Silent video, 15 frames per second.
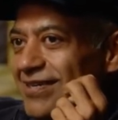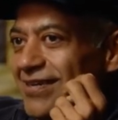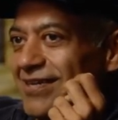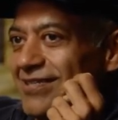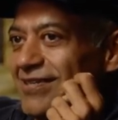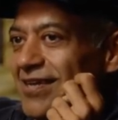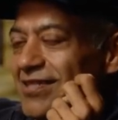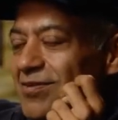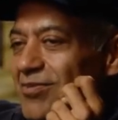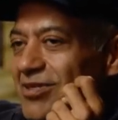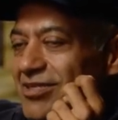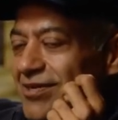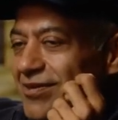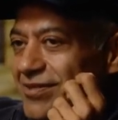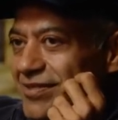It's not the
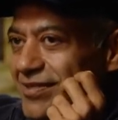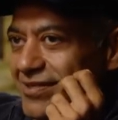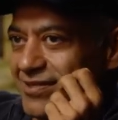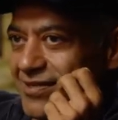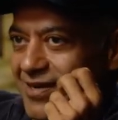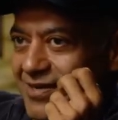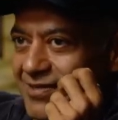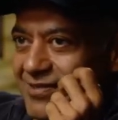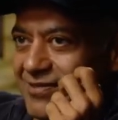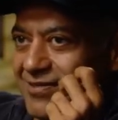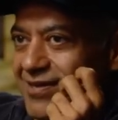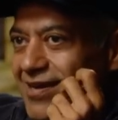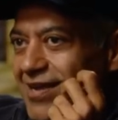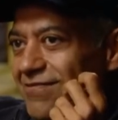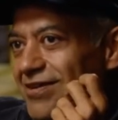material success. It's
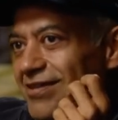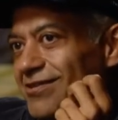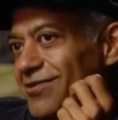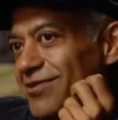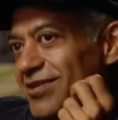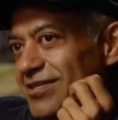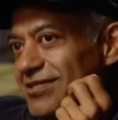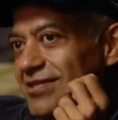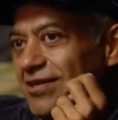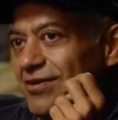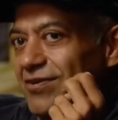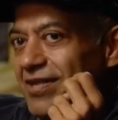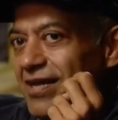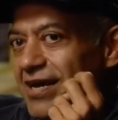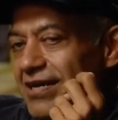not having learned this thing
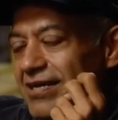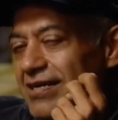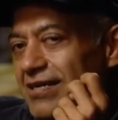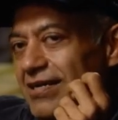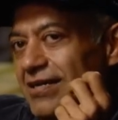or that.